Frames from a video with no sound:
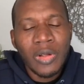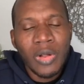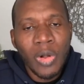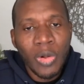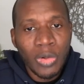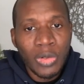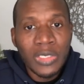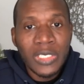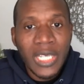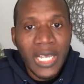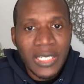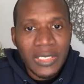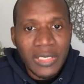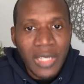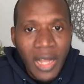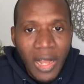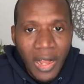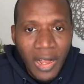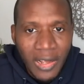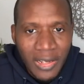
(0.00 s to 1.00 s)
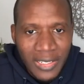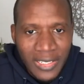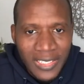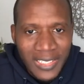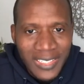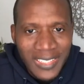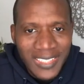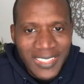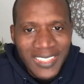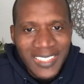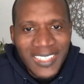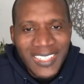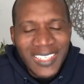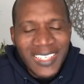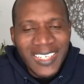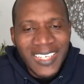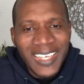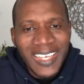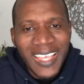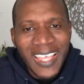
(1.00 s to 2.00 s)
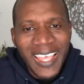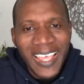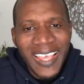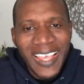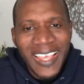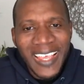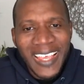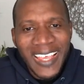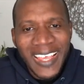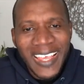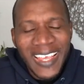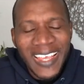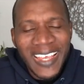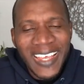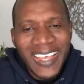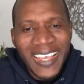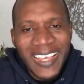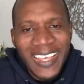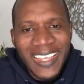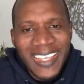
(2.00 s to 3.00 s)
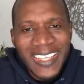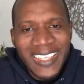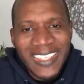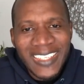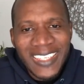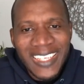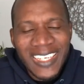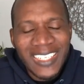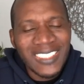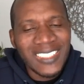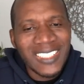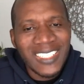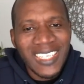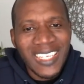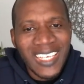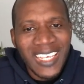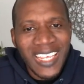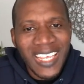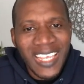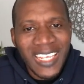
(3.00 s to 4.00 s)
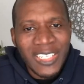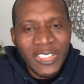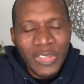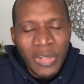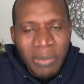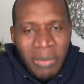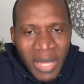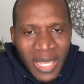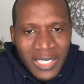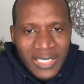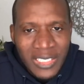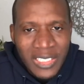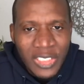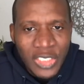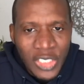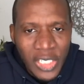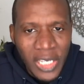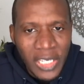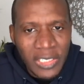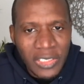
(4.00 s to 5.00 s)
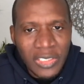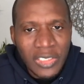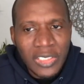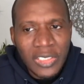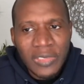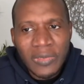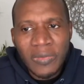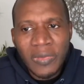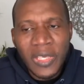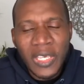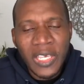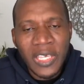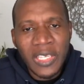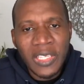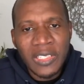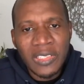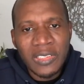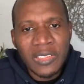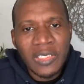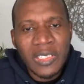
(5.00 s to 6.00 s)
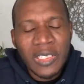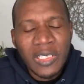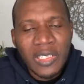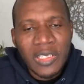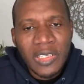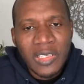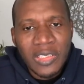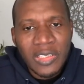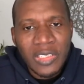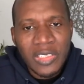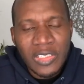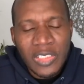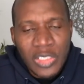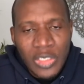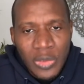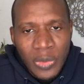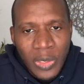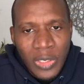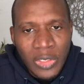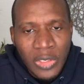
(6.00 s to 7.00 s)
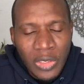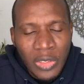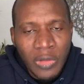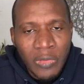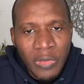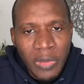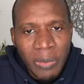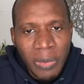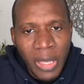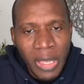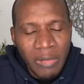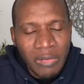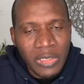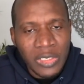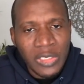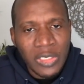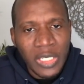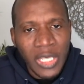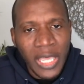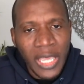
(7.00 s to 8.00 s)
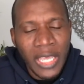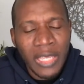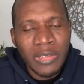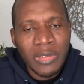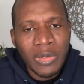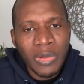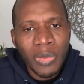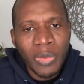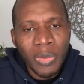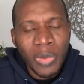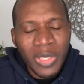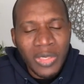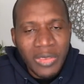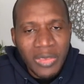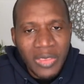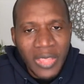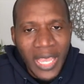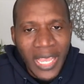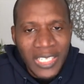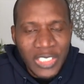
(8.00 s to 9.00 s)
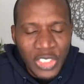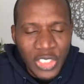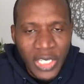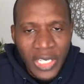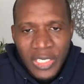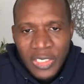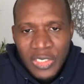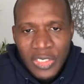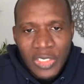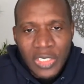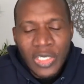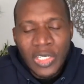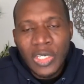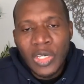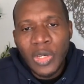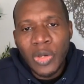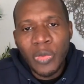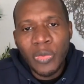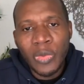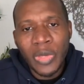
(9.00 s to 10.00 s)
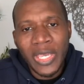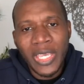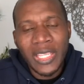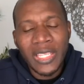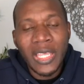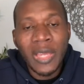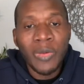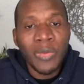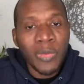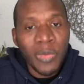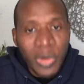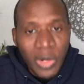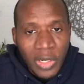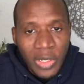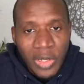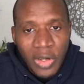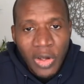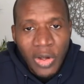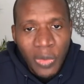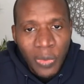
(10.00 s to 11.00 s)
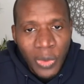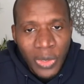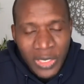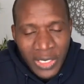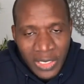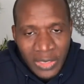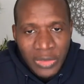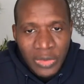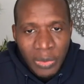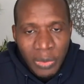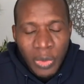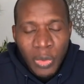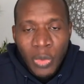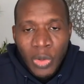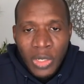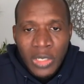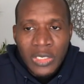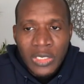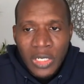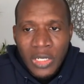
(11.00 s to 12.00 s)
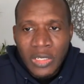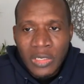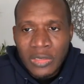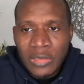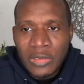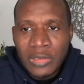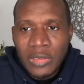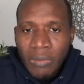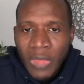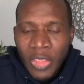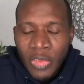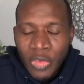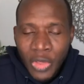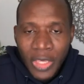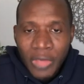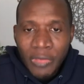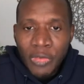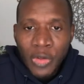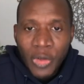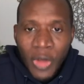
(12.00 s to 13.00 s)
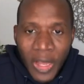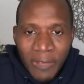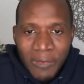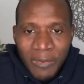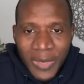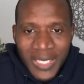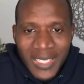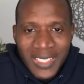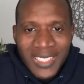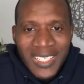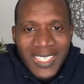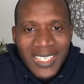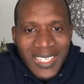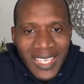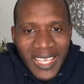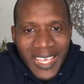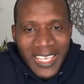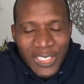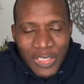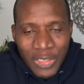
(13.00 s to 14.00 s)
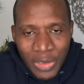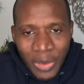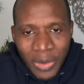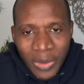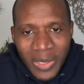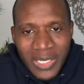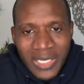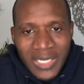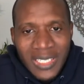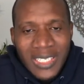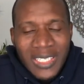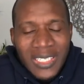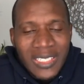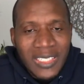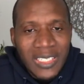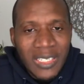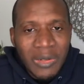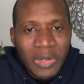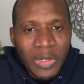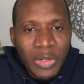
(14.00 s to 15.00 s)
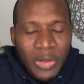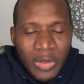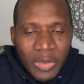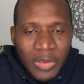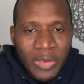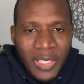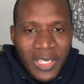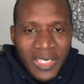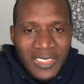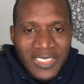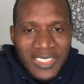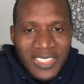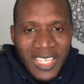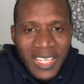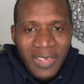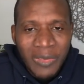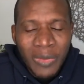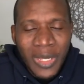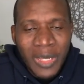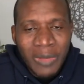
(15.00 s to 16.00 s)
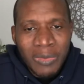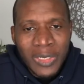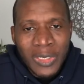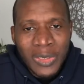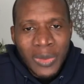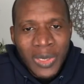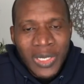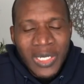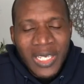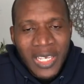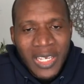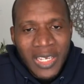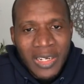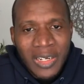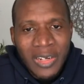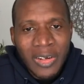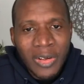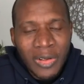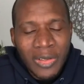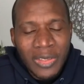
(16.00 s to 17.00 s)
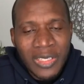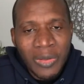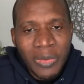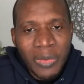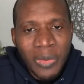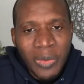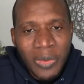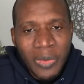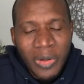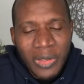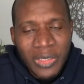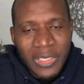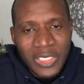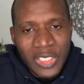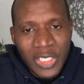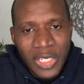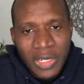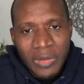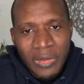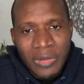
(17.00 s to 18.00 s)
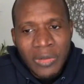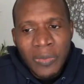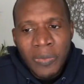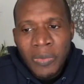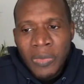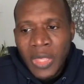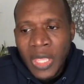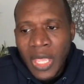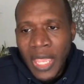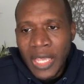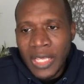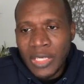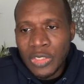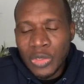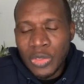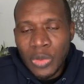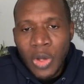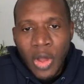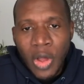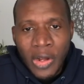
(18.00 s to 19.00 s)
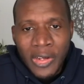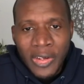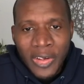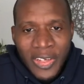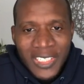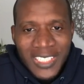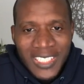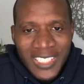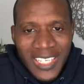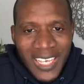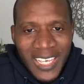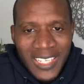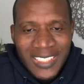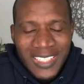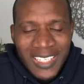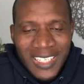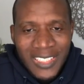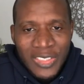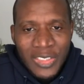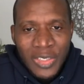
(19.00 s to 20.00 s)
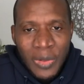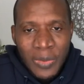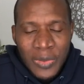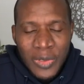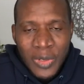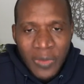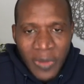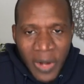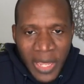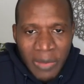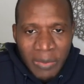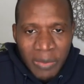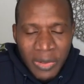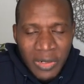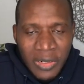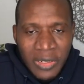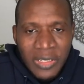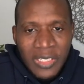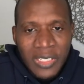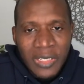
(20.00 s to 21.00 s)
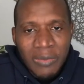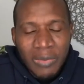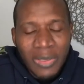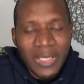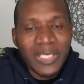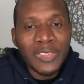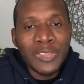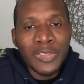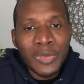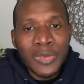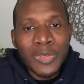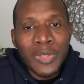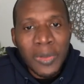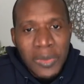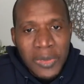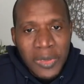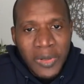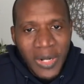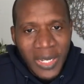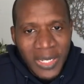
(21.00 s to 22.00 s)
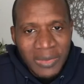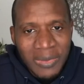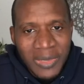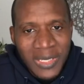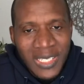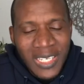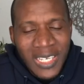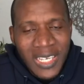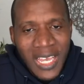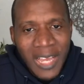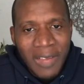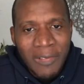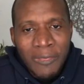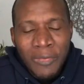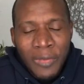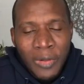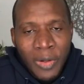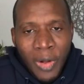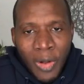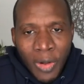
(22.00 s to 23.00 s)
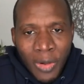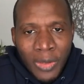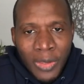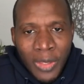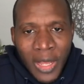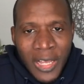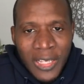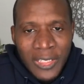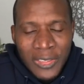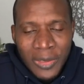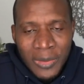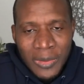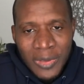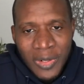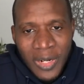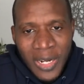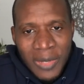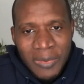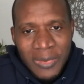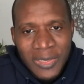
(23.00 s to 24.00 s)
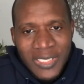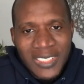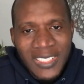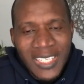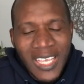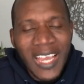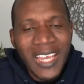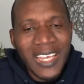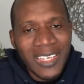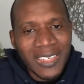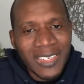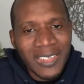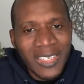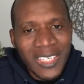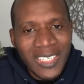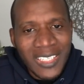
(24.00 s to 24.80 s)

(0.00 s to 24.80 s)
hold their tongue, there's a dramatic change in the situation of the marriage. And with that change, we can then work on what needs to be worked on. So if you have been enjoying the good things that we have been doing here on the channel, and you are not yet a subscriber, please do subscribe. And for all our subscribers, I